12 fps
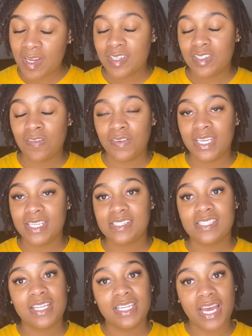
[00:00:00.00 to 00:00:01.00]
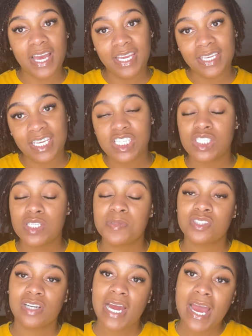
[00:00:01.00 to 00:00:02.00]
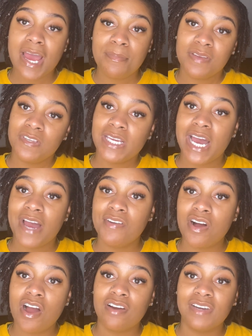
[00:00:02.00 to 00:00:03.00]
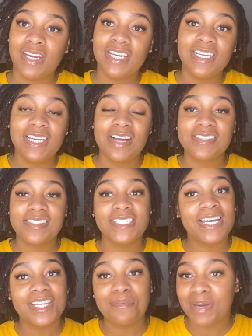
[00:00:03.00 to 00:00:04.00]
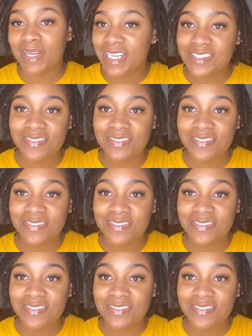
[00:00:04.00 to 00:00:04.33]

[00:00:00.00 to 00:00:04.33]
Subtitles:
Don't forget to like and subscribe if you haven't already, and I'll see y'all in my next